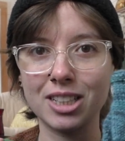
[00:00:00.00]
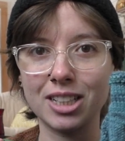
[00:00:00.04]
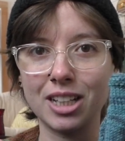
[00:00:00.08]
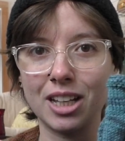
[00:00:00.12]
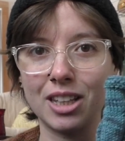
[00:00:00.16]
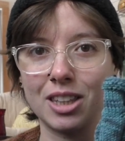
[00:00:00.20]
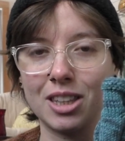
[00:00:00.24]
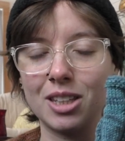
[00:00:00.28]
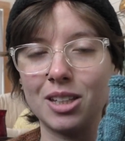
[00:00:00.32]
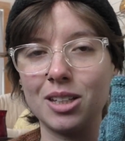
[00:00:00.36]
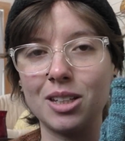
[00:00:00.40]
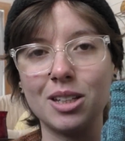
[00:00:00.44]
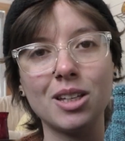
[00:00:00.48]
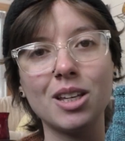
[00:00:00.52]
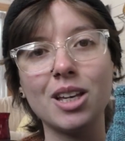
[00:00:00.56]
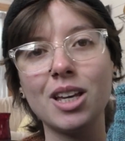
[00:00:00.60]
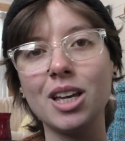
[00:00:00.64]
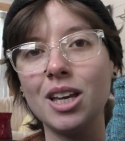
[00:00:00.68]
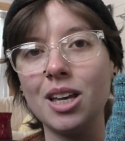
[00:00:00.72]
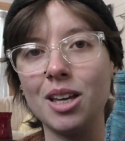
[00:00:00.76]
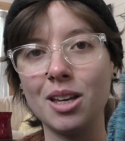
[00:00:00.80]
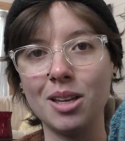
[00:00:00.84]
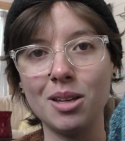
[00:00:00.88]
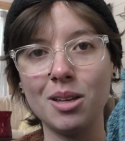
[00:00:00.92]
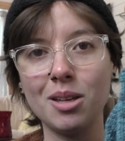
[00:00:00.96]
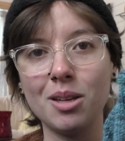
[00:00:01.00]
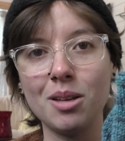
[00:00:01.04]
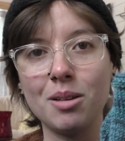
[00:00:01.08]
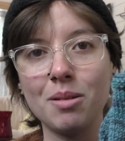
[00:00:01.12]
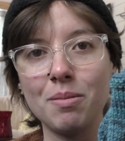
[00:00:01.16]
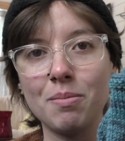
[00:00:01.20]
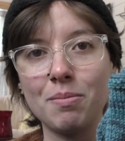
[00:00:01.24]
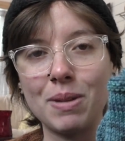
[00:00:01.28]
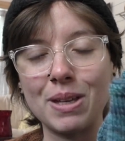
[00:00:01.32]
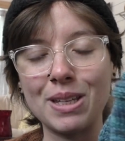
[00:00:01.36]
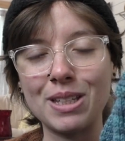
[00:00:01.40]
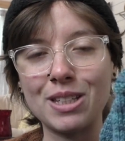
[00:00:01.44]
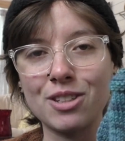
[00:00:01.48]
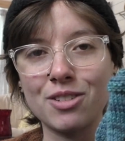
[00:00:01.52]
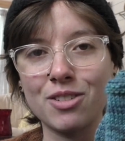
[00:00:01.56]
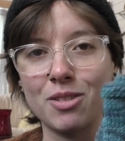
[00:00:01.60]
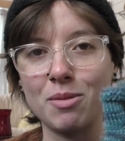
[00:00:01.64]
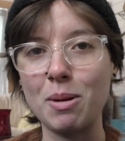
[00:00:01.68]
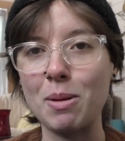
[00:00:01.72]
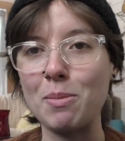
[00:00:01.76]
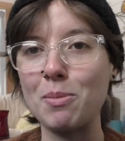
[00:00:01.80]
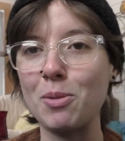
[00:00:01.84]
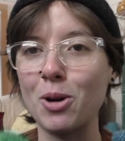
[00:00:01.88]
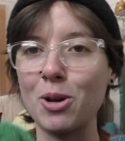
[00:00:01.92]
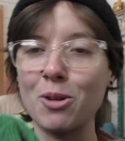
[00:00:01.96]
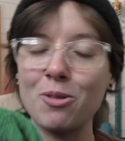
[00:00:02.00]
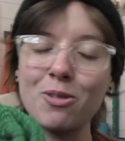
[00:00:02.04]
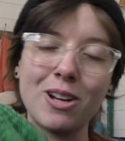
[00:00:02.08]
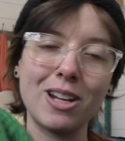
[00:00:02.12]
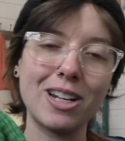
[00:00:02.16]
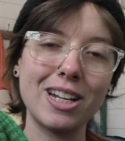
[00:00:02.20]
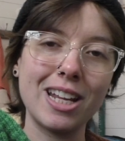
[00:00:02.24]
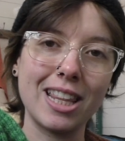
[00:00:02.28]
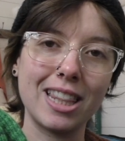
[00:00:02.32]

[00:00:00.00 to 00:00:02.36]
Cut the mittens for my boyfriend